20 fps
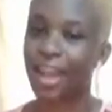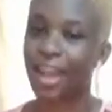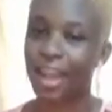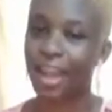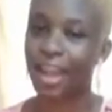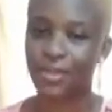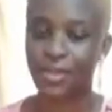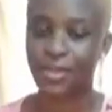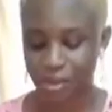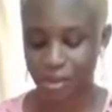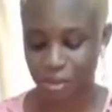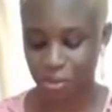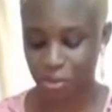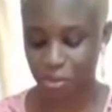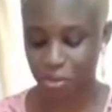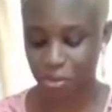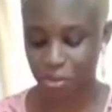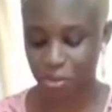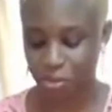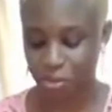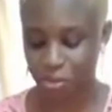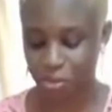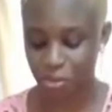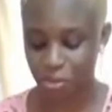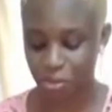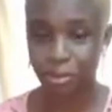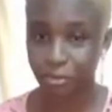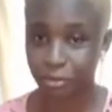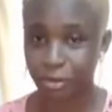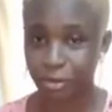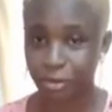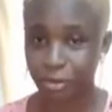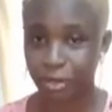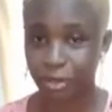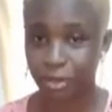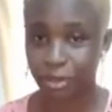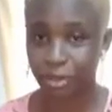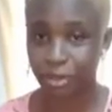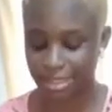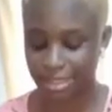Okay. So we soak
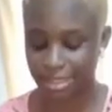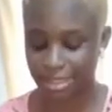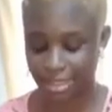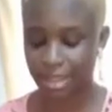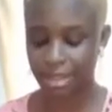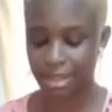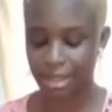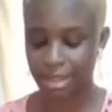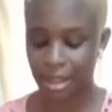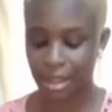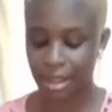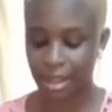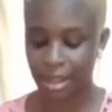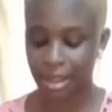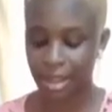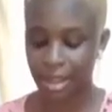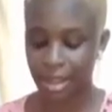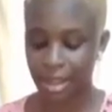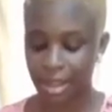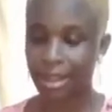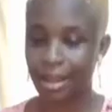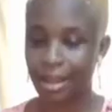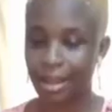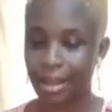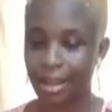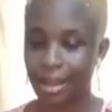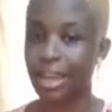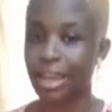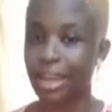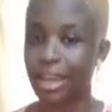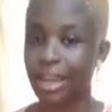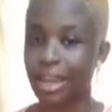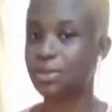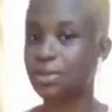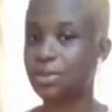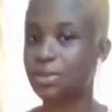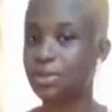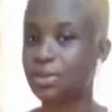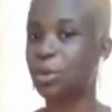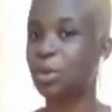the food last
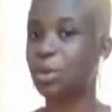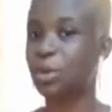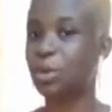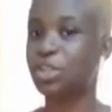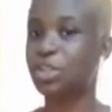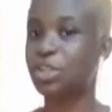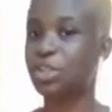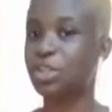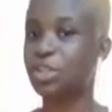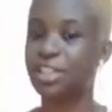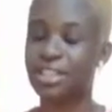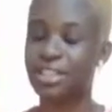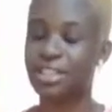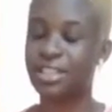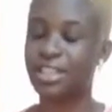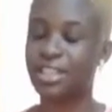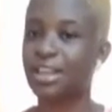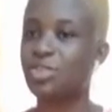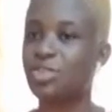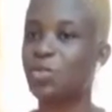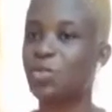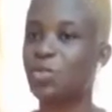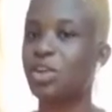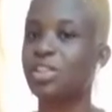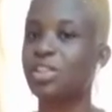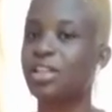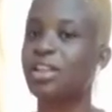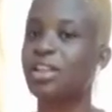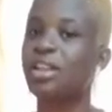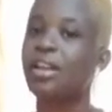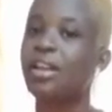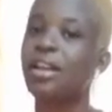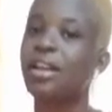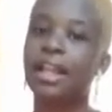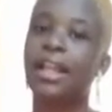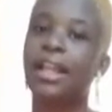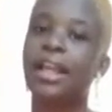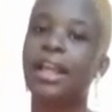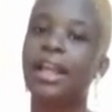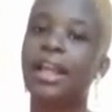night, and now I'm about to
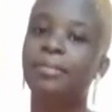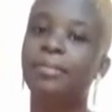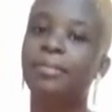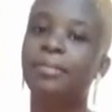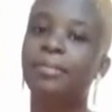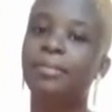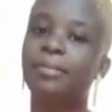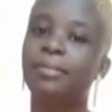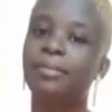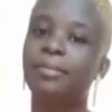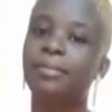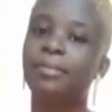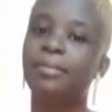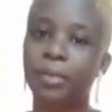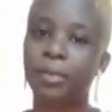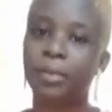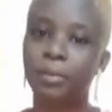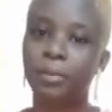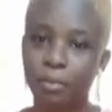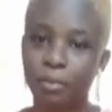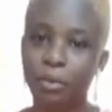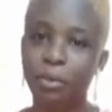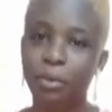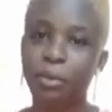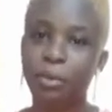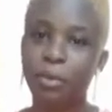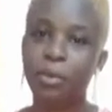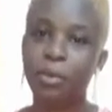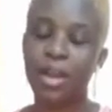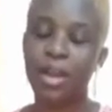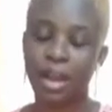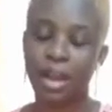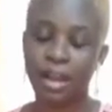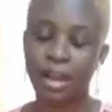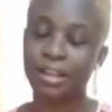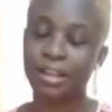wash it. The last wash.